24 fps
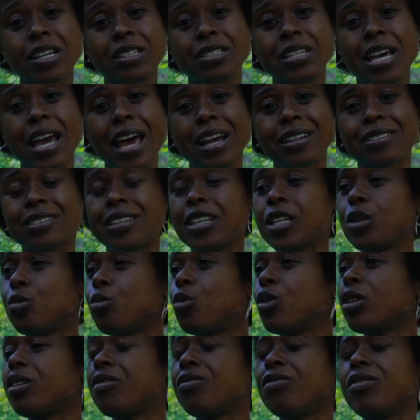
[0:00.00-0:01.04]
attacked, he
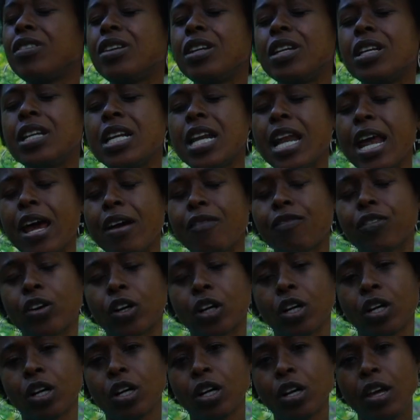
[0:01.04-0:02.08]
would have
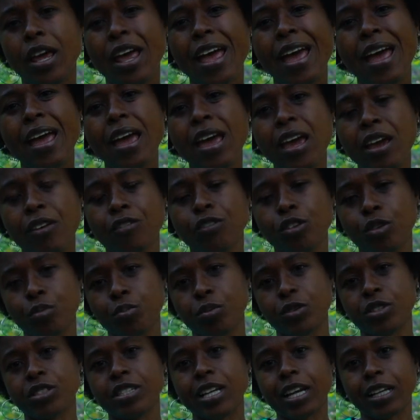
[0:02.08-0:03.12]
never, ever
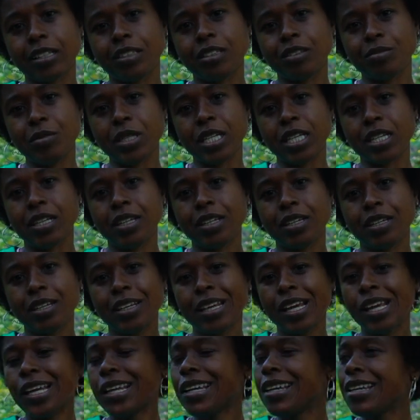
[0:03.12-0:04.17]
protected me.
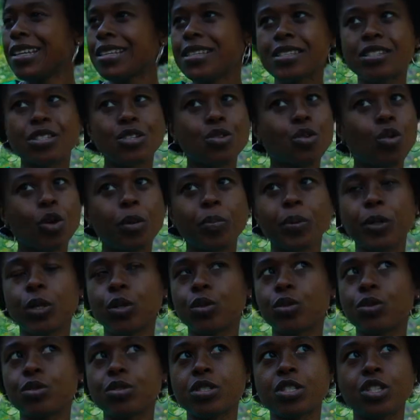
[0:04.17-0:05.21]

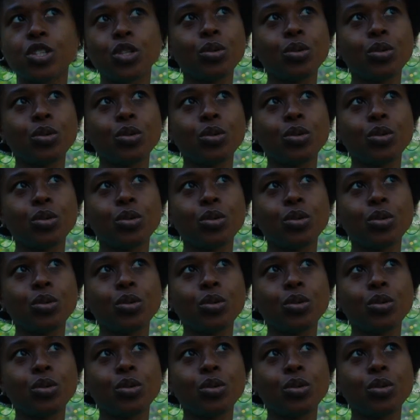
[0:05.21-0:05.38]
Scorpios,